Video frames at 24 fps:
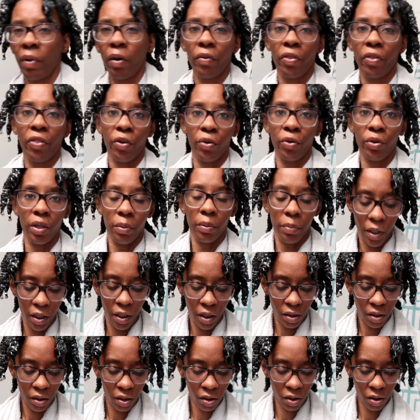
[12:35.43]
about 30
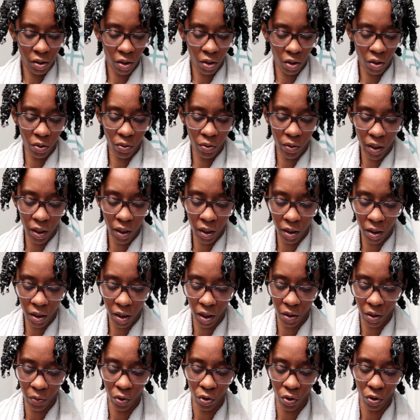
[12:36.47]
minutes or so and
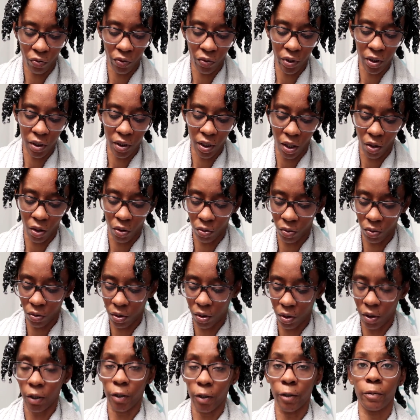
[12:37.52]
then we're gonna rinse it out
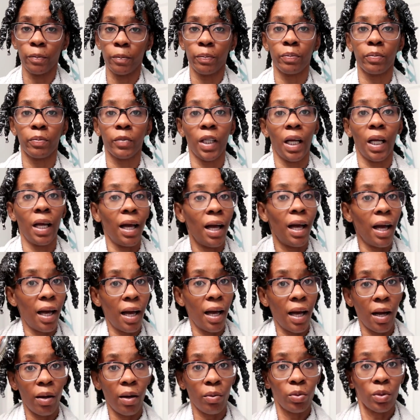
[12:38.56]
so
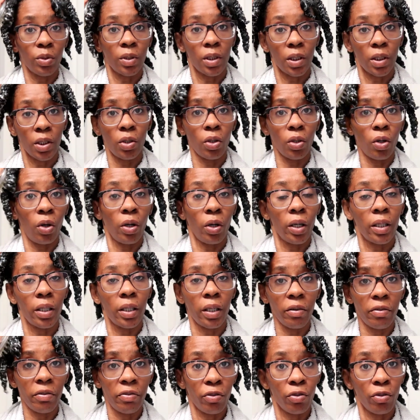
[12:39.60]
i will see y'all
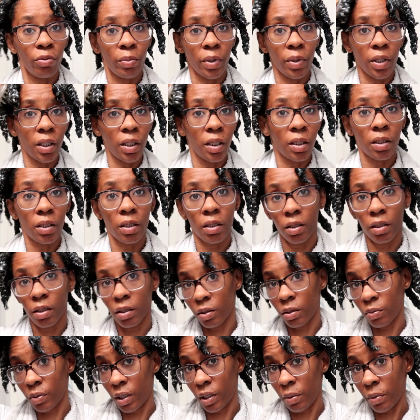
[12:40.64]
in a few
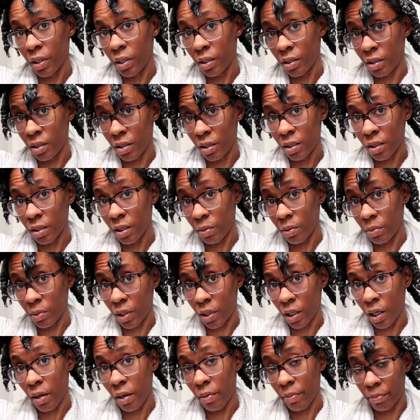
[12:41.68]
minutes when i'm under the
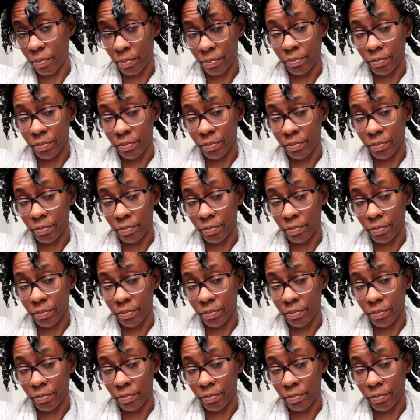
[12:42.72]
steam cap